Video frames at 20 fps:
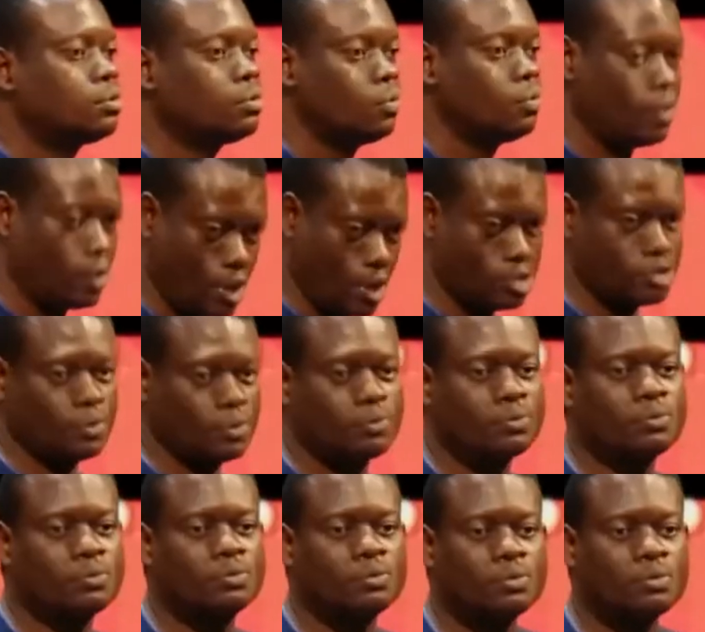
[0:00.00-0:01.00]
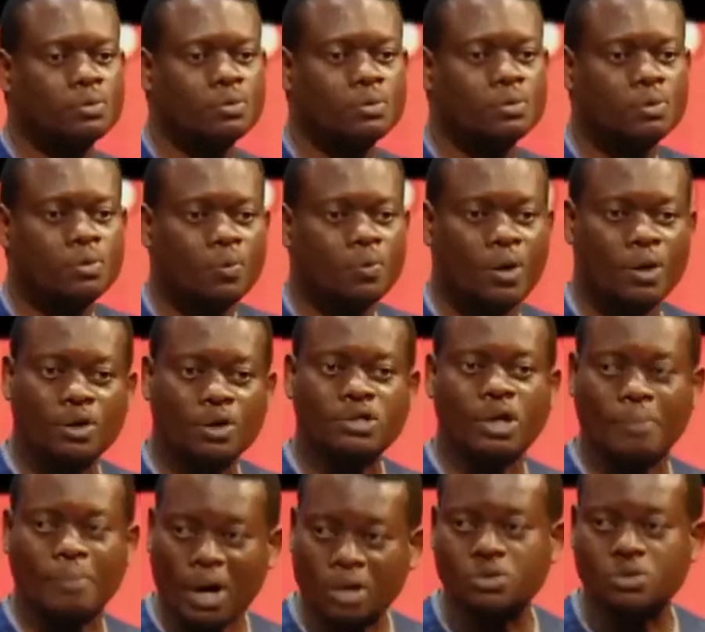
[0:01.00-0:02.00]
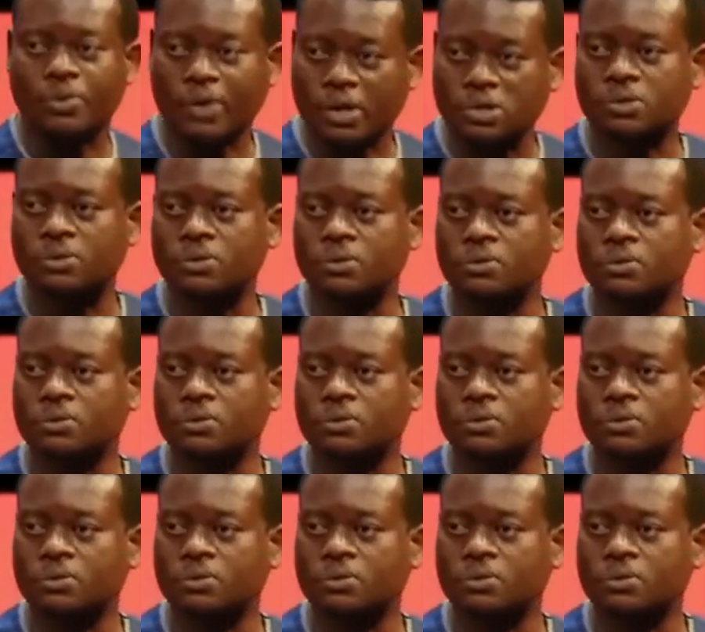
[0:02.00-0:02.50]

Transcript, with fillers: We wrestle. We're not about to wrestle.